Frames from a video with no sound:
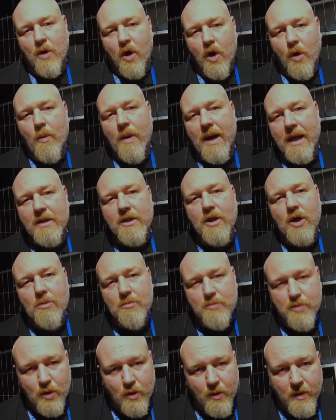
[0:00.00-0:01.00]
more
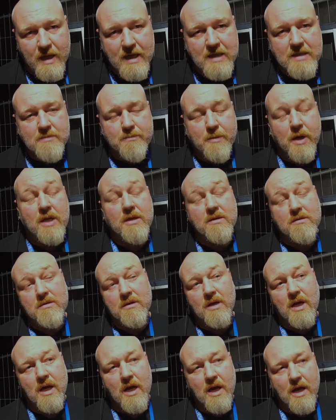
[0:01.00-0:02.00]
well-known breweries, but
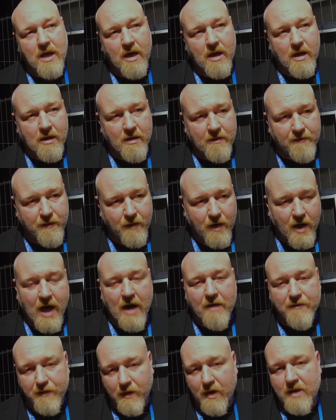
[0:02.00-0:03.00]
for
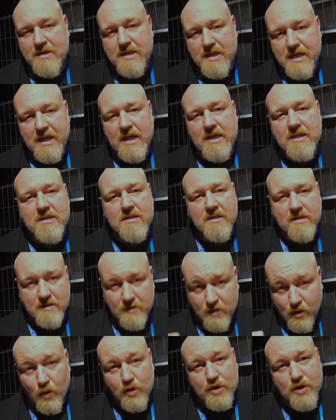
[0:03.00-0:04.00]
us keys,
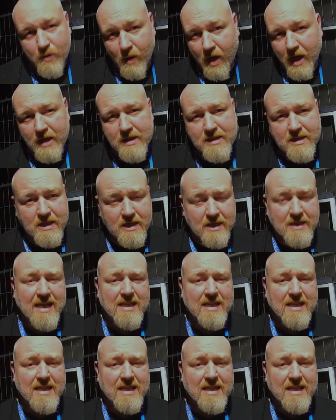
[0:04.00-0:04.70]
good quality.